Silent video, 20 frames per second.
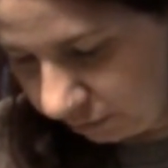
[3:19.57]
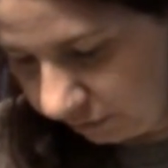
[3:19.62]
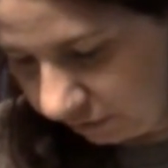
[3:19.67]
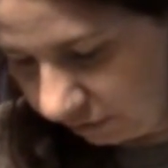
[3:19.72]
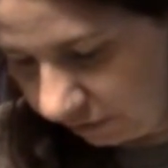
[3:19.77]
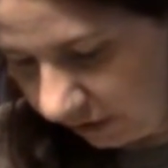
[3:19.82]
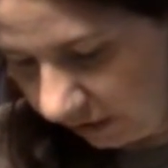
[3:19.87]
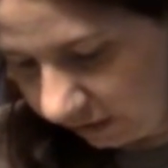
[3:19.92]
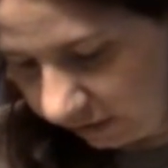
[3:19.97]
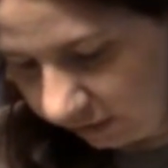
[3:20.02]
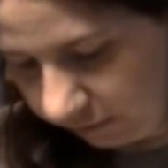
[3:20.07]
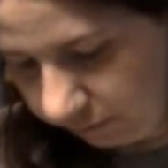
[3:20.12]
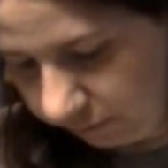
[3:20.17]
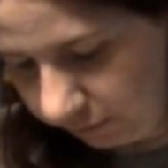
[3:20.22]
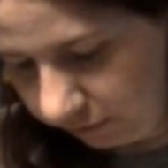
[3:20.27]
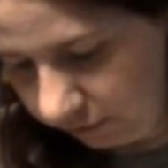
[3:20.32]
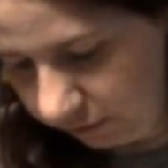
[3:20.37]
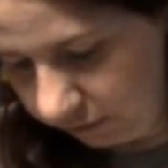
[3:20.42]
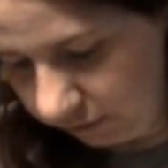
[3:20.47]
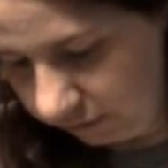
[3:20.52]
mistakenly
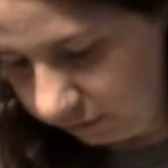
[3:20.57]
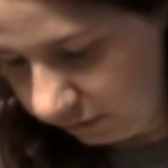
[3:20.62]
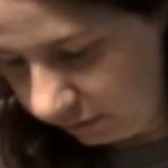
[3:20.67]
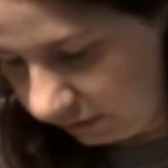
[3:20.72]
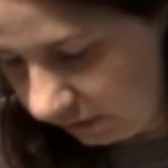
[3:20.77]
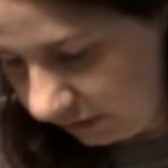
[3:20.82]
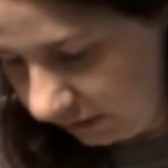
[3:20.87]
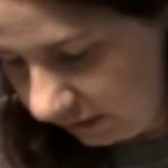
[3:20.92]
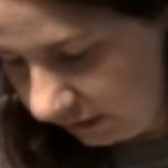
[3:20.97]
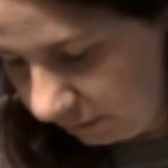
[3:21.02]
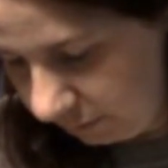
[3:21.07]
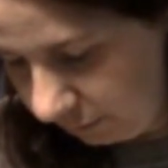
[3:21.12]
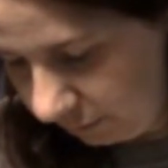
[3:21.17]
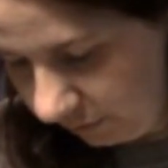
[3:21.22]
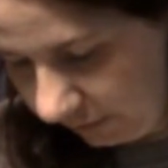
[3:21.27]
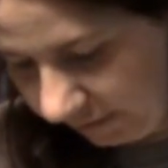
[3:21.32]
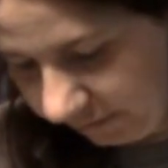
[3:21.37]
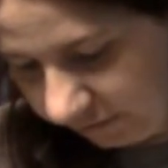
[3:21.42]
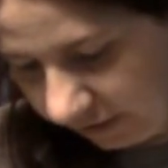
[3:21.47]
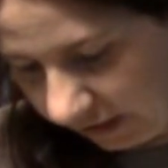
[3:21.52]
will
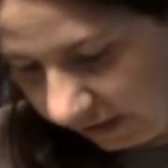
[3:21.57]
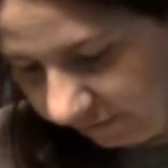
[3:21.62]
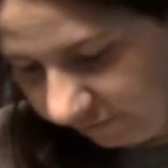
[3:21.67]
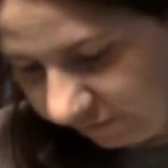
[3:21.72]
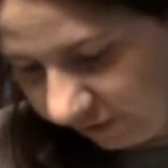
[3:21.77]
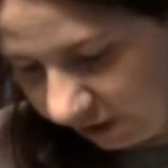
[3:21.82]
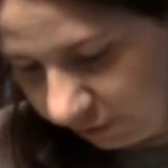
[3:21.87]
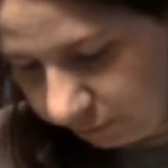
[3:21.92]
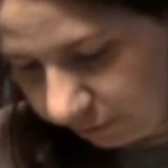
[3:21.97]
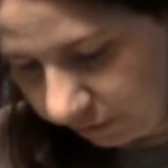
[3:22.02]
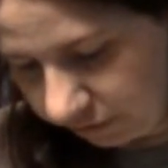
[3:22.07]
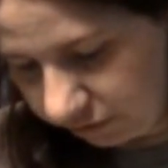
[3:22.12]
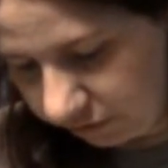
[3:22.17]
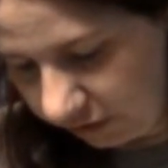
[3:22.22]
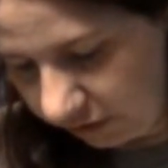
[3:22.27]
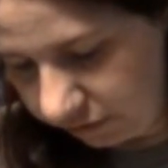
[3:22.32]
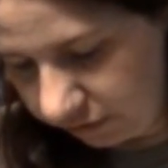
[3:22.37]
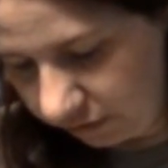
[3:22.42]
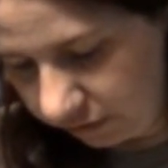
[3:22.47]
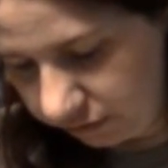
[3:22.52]
believe that Facebook
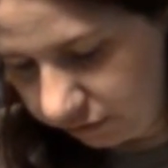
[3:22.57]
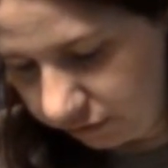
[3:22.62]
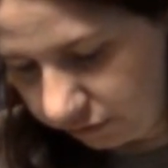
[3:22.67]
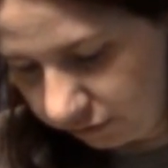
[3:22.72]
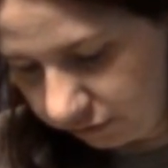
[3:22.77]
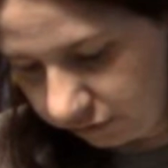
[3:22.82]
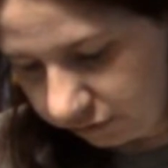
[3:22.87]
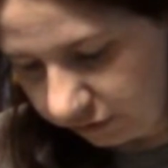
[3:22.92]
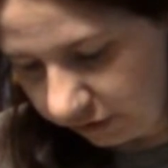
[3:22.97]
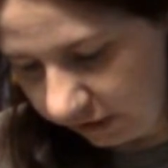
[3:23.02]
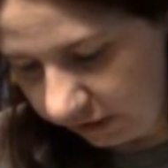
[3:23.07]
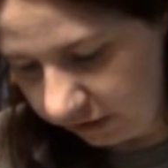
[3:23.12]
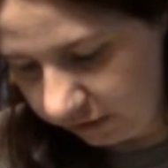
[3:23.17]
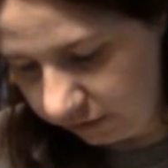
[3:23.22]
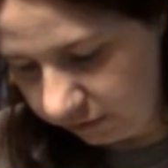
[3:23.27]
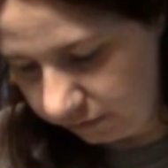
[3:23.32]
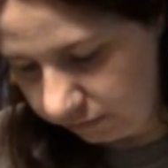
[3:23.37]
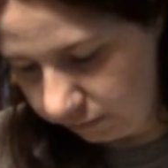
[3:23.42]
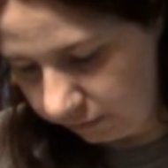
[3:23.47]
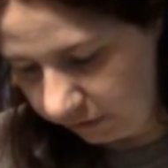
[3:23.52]
sites are
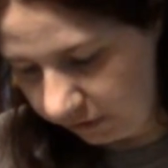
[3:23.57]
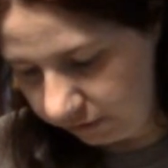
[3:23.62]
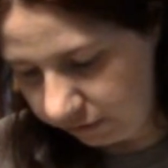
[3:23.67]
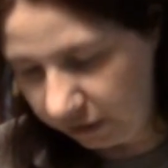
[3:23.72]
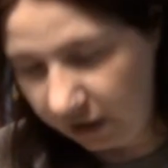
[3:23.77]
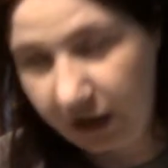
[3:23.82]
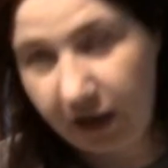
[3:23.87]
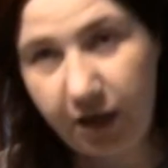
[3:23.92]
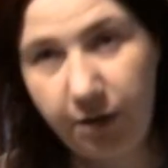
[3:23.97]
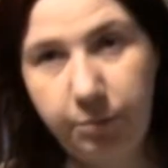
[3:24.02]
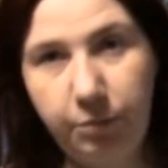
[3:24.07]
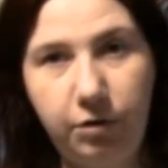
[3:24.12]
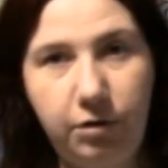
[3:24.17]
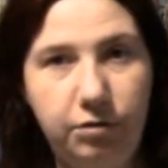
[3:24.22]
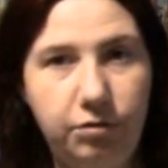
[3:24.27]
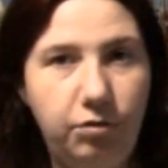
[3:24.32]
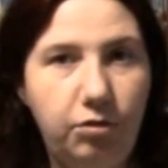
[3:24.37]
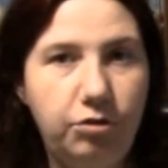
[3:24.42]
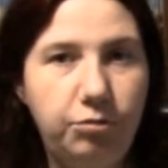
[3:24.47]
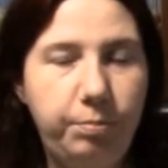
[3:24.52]
associated with him or
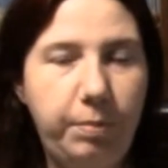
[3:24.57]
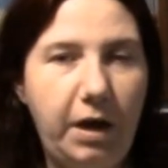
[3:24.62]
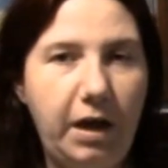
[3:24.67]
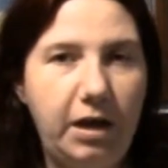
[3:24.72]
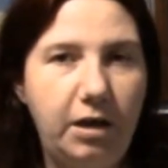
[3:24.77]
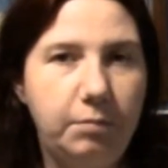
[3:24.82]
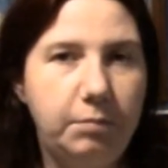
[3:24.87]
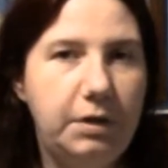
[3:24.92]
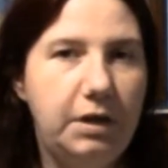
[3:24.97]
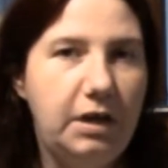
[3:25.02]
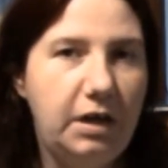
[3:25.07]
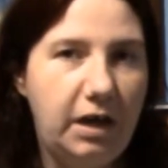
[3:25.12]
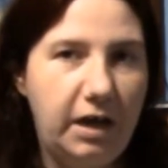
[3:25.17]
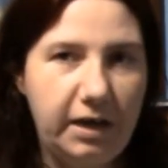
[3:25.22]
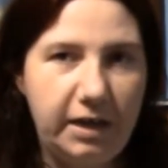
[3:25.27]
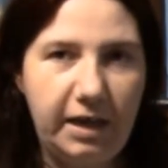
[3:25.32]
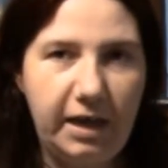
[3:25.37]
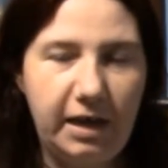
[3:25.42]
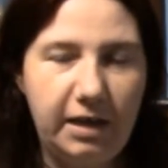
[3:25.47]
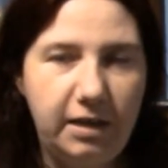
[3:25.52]
endorsed by him.
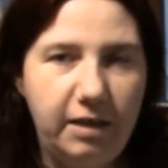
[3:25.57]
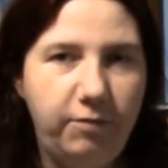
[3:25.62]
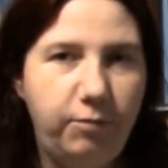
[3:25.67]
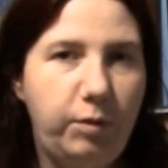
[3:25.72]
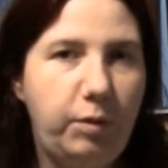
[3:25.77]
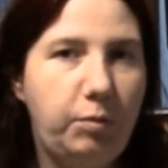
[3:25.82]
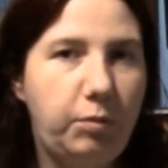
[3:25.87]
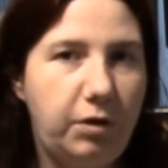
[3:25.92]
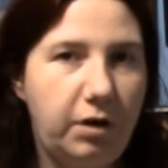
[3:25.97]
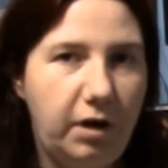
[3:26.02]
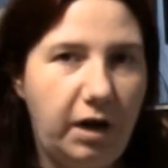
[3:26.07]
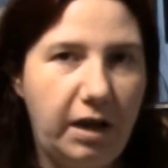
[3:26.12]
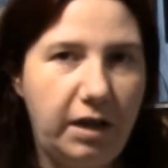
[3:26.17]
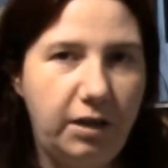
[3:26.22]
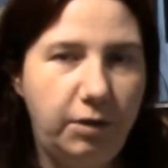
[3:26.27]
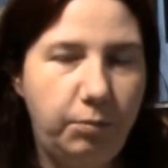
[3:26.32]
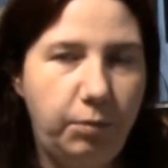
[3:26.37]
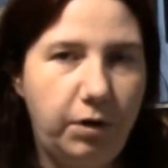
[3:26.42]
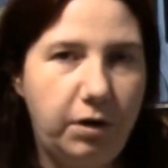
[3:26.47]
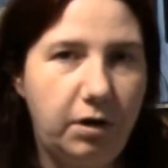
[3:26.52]
Again, if we were
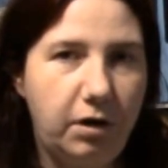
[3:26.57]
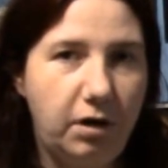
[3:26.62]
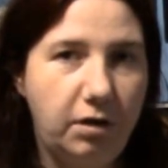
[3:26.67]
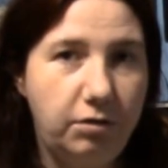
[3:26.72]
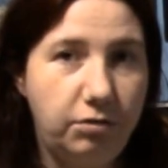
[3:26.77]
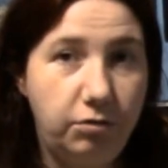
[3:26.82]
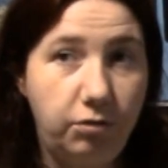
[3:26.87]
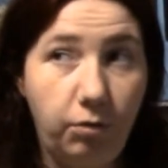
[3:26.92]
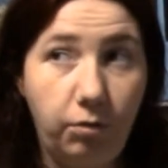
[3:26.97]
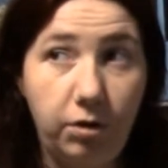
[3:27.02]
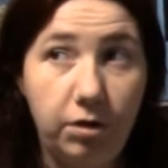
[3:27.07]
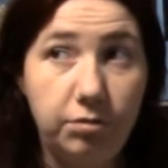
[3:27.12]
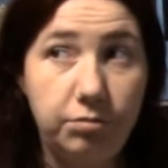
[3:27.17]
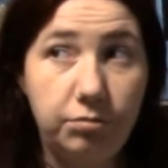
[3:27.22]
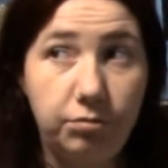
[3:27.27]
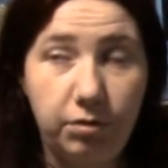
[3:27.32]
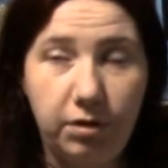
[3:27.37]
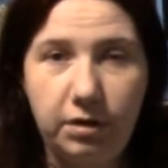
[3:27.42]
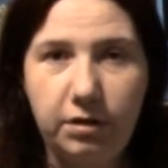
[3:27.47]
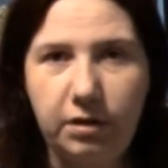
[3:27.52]
anywhere endorsed
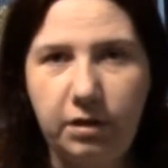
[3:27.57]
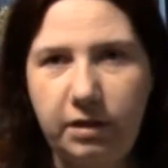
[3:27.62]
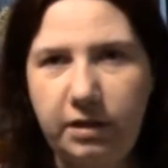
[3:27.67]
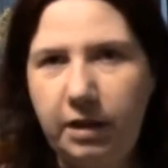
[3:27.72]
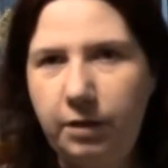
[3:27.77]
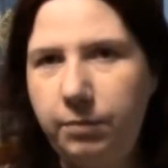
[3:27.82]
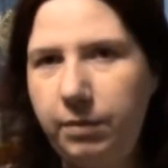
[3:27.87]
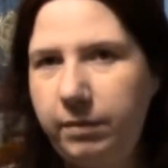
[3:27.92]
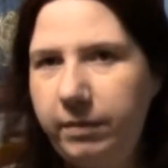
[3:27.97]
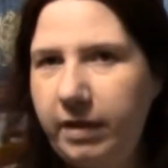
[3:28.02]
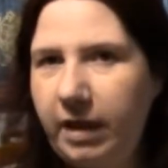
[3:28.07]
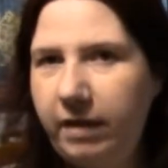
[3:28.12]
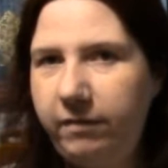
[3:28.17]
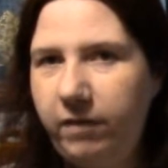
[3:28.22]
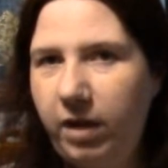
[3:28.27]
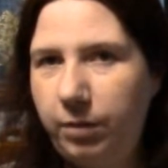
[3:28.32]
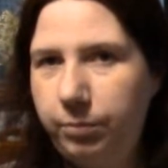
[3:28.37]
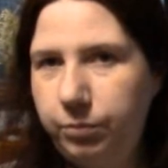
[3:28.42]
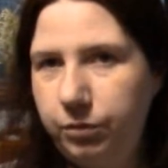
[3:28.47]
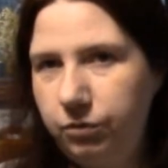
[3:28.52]
or anything like that, we would have
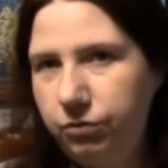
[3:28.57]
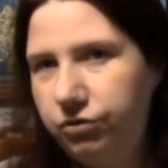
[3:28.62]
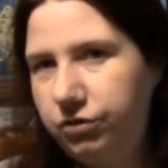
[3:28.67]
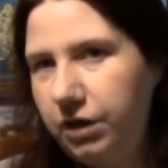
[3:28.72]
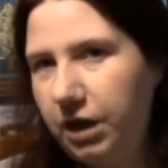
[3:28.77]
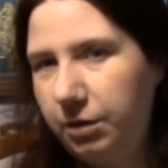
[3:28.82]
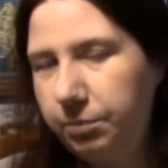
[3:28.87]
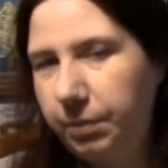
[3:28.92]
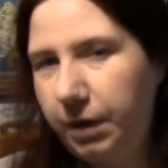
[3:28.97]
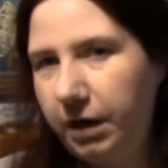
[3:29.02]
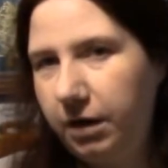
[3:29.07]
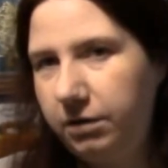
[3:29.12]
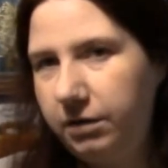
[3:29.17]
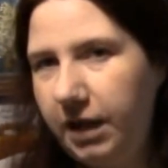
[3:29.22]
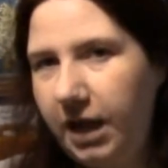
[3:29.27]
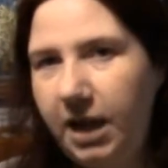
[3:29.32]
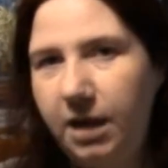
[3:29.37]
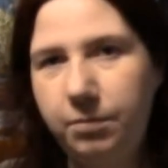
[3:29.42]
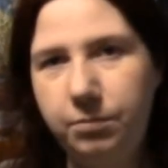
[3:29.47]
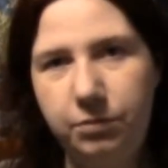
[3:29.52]
a blue check by our
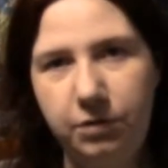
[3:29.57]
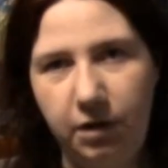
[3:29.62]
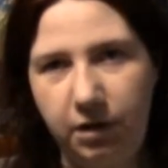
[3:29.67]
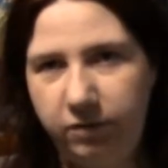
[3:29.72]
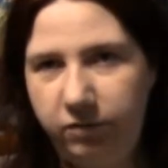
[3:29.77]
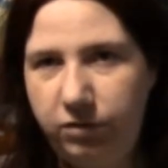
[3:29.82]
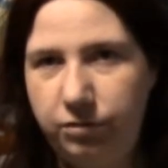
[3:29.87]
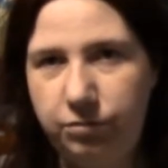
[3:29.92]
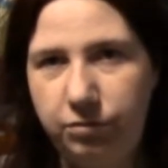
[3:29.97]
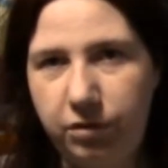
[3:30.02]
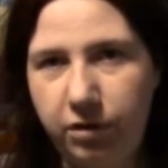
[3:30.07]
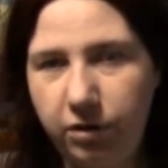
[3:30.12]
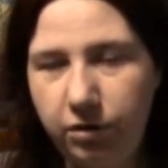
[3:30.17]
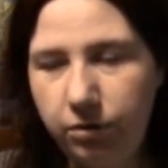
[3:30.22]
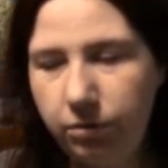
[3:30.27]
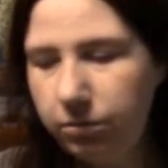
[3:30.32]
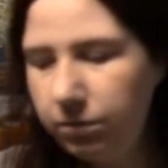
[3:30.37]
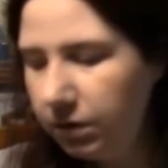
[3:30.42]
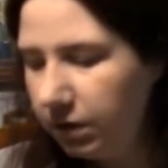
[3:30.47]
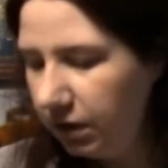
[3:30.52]
name. None of us
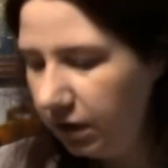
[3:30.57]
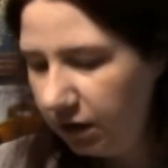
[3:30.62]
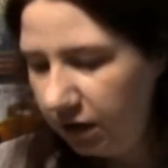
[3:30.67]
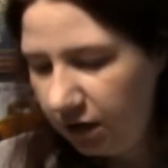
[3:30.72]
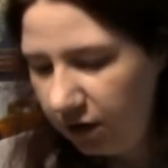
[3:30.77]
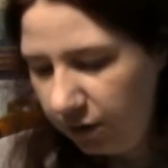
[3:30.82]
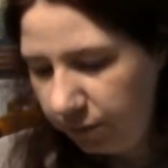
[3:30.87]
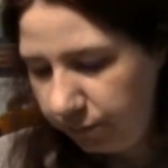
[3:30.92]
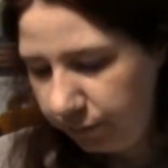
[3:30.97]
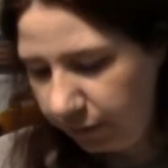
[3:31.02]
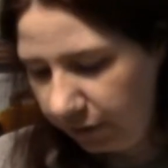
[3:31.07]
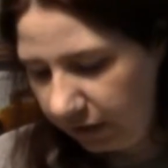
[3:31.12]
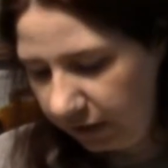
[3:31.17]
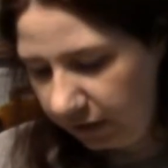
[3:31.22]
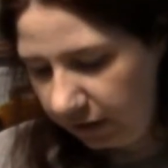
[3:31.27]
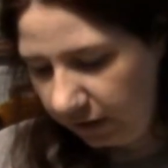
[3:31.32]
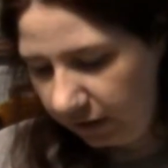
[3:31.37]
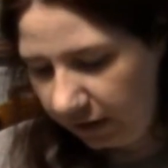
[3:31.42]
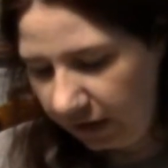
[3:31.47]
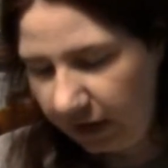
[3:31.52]
do. But
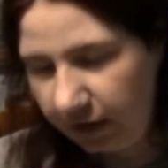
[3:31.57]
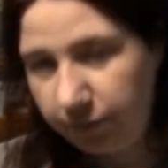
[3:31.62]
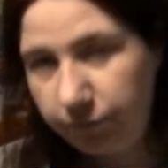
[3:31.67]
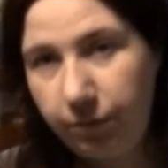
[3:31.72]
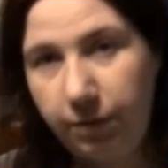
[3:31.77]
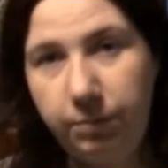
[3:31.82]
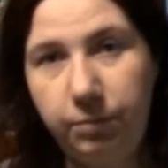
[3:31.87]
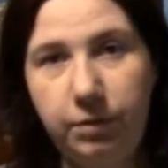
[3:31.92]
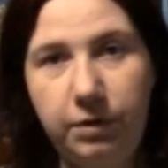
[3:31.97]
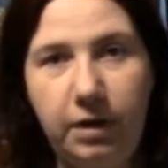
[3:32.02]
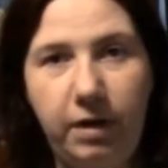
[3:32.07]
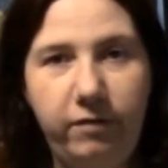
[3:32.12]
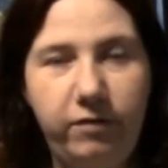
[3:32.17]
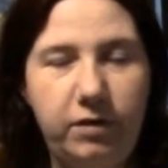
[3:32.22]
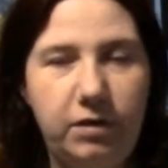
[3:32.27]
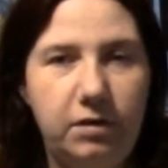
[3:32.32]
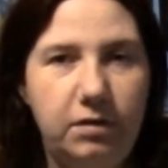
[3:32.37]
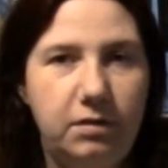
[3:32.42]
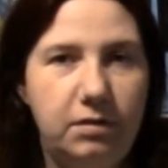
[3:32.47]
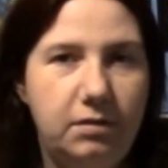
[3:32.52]
again, we were
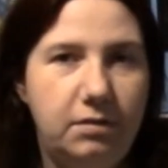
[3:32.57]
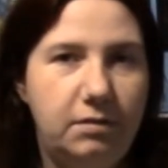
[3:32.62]
never,